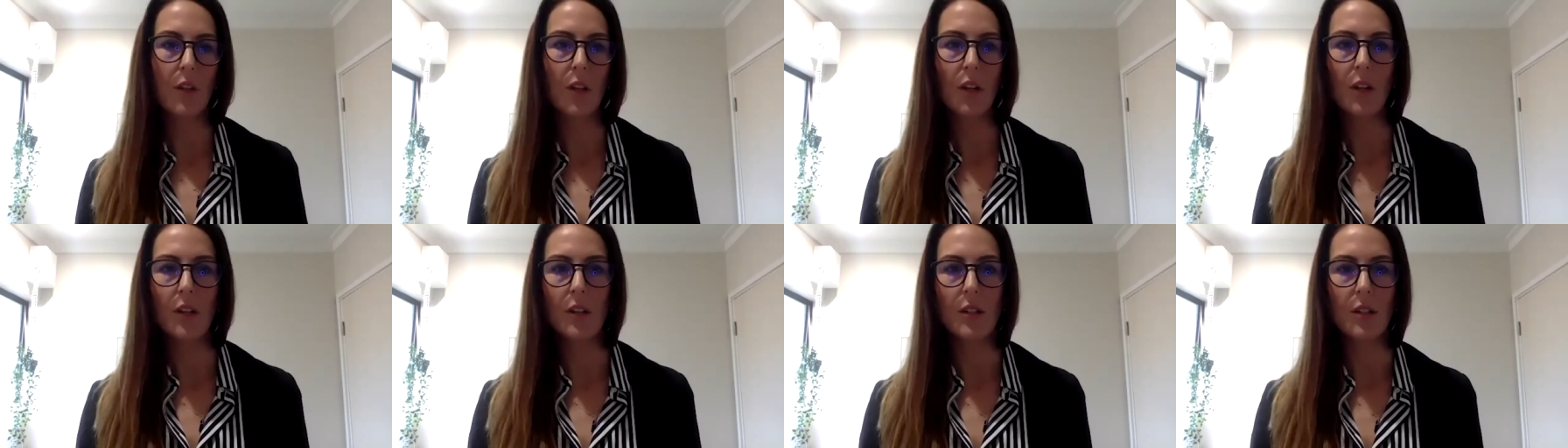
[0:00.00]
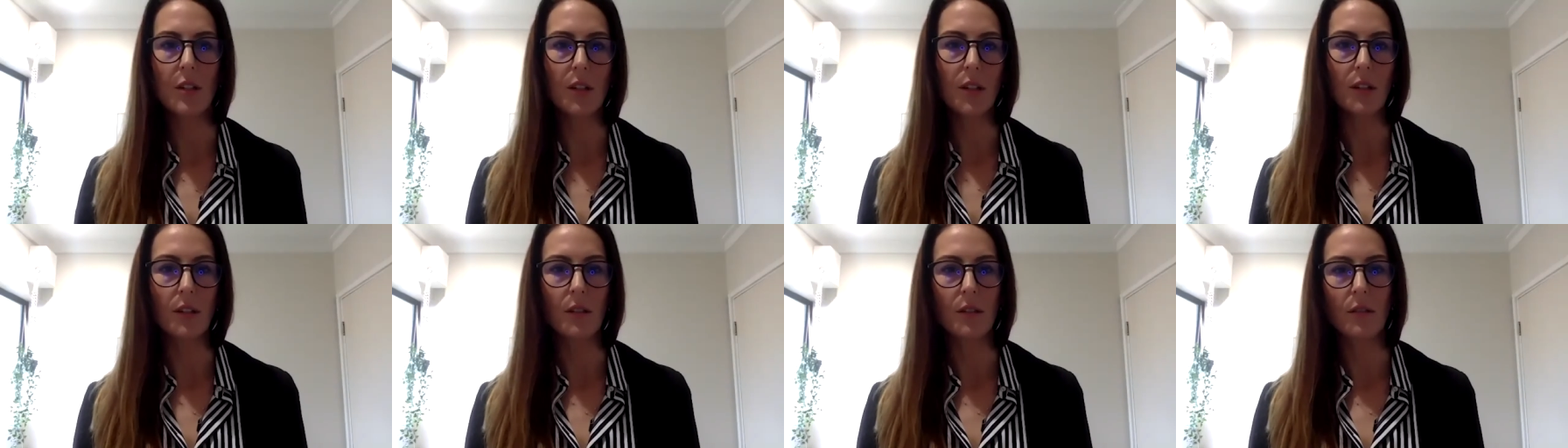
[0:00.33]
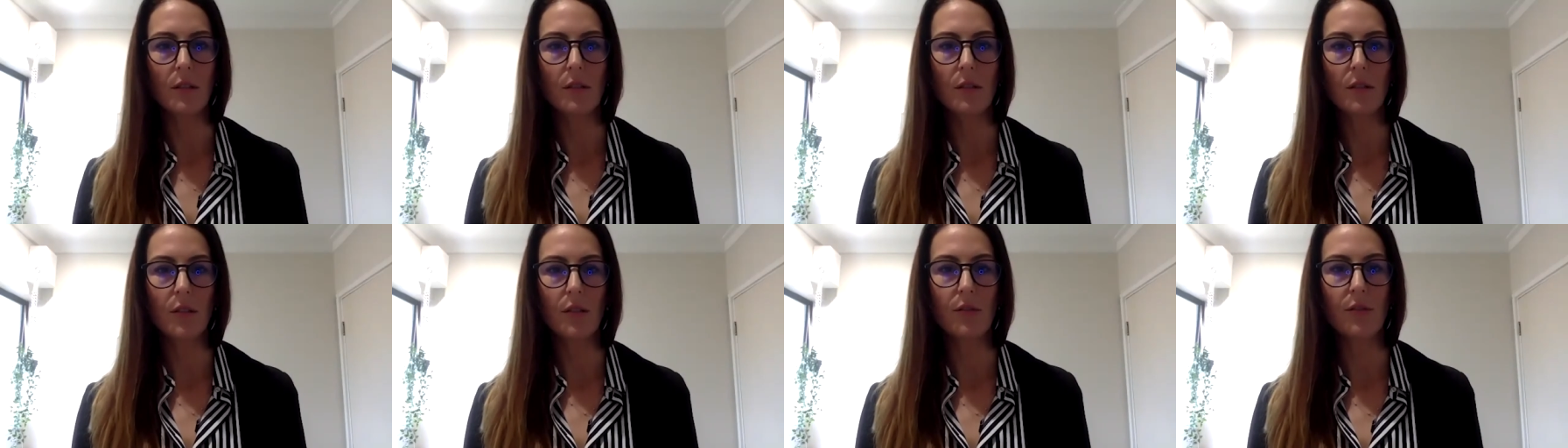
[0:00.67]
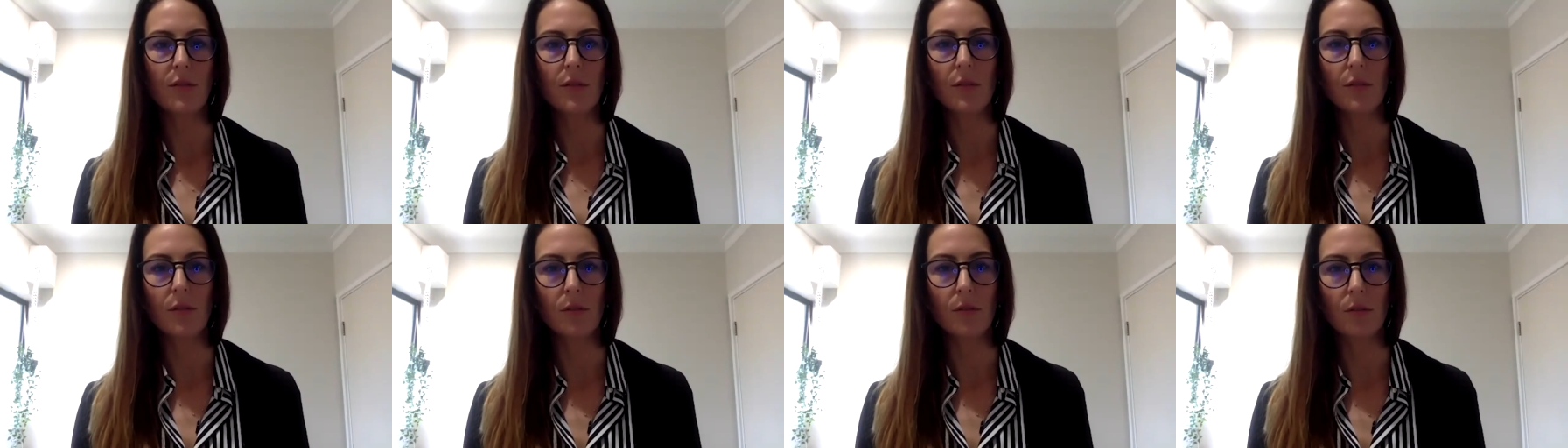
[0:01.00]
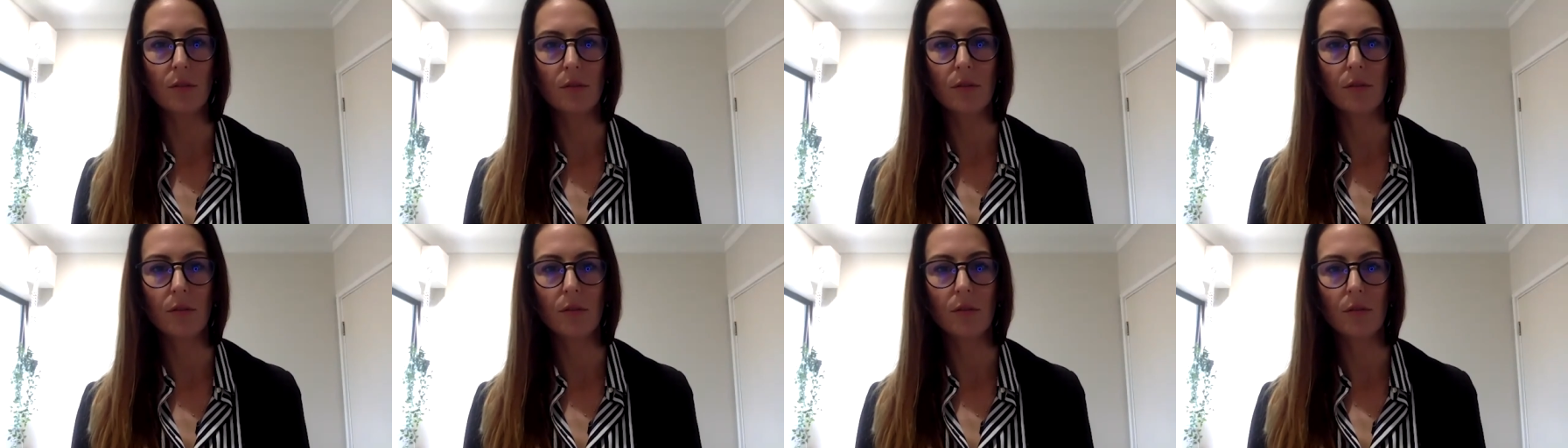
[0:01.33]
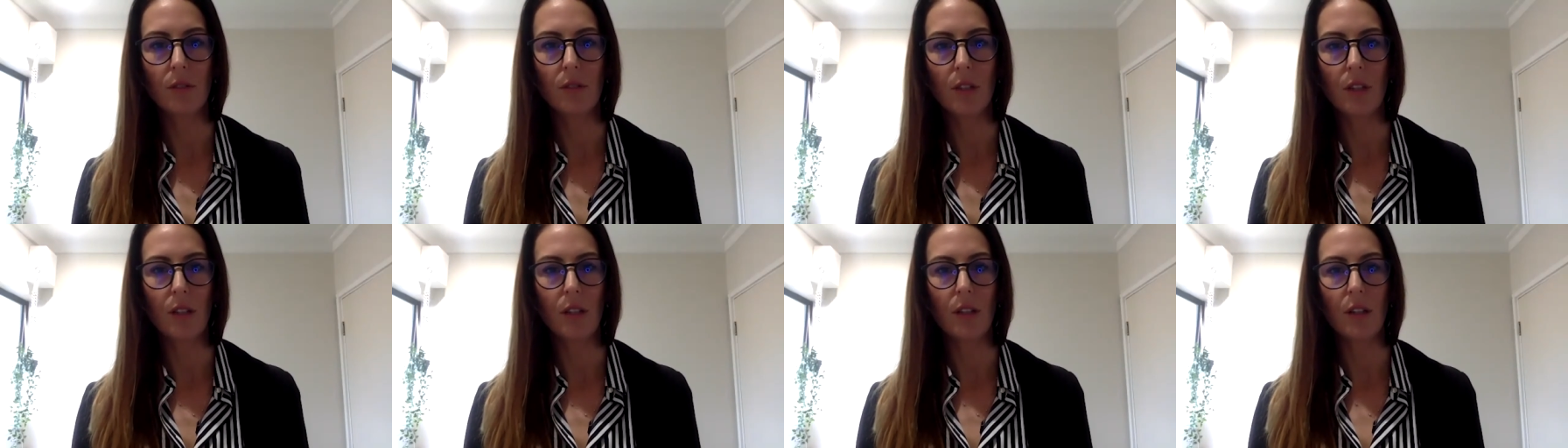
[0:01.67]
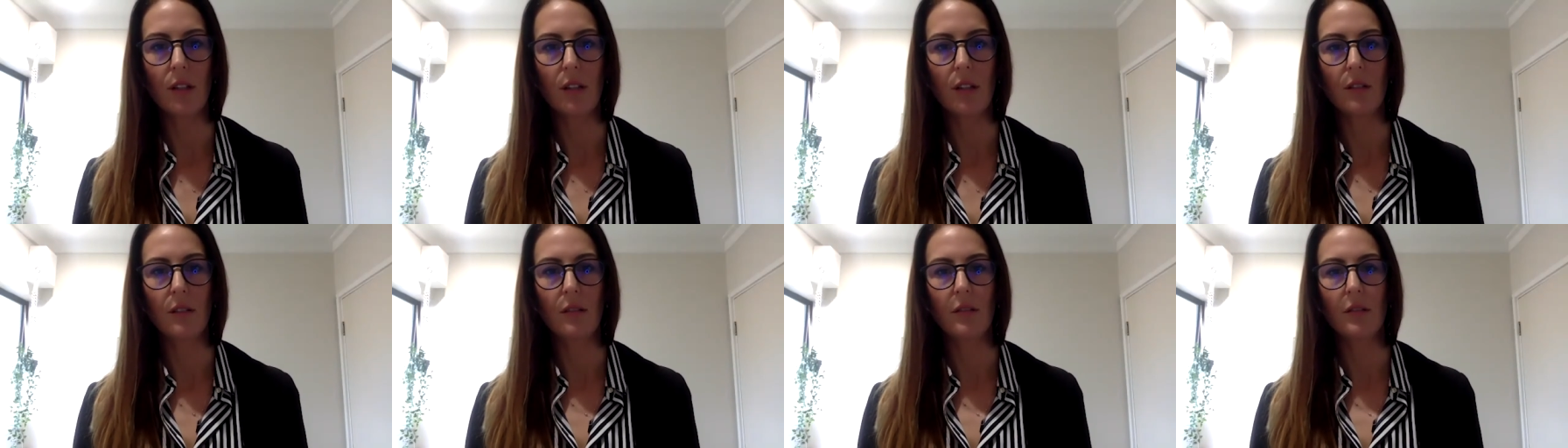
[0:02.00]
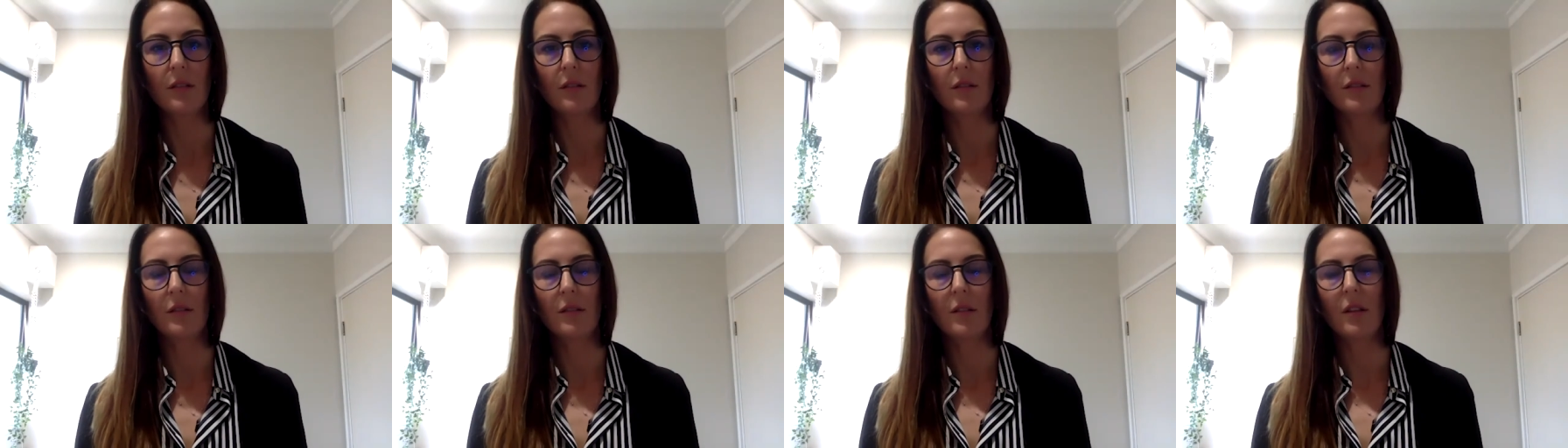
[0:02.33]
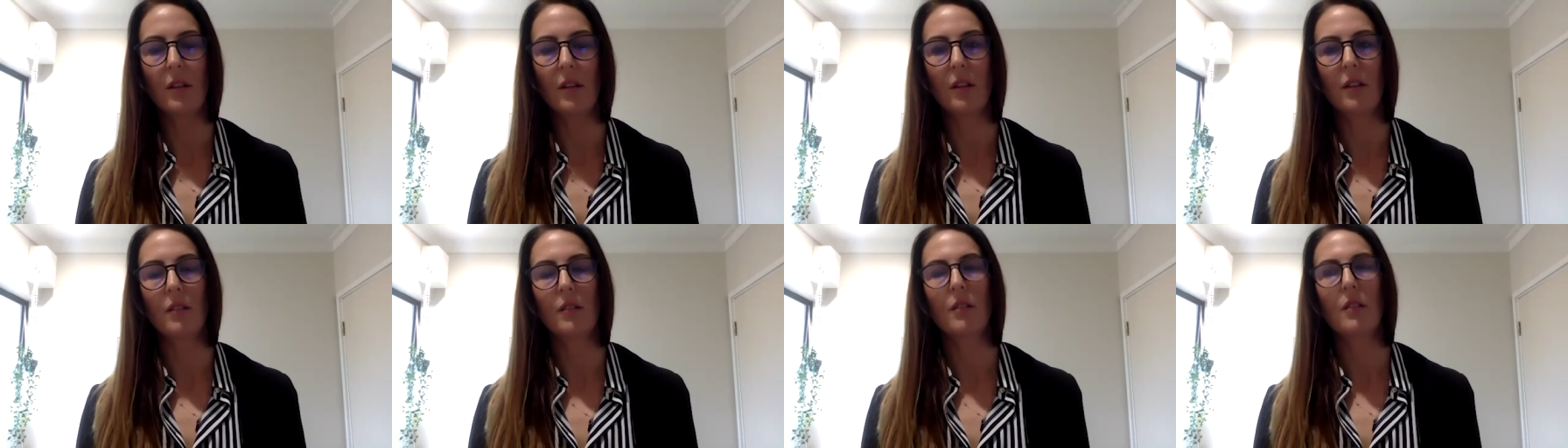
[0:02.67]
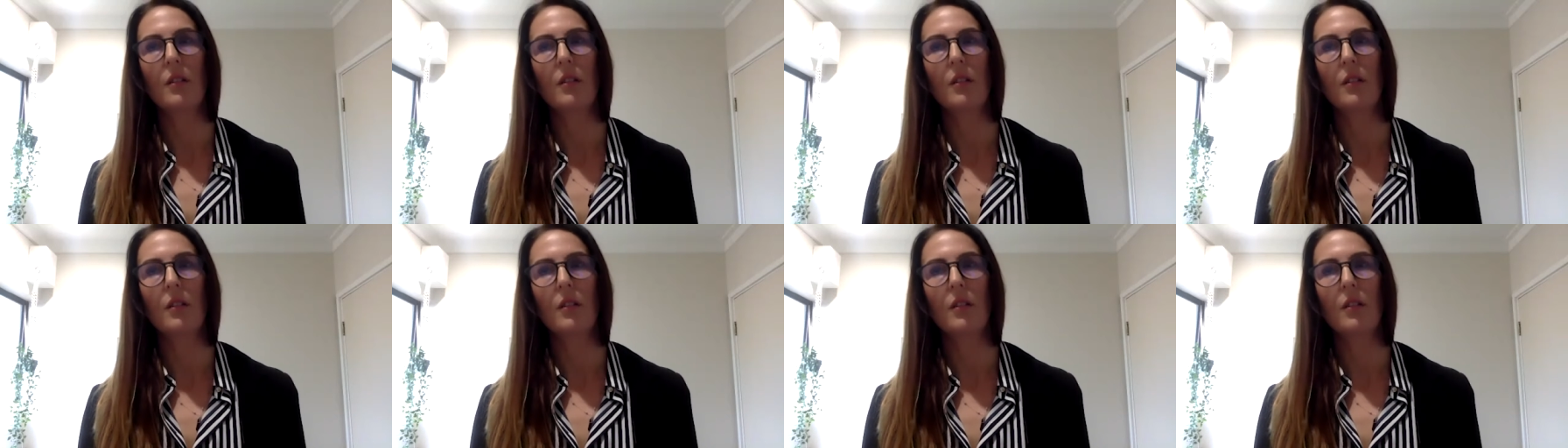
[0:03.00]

no, you, don't. don't. You're full. Yeah, yeah, yeah, yeah.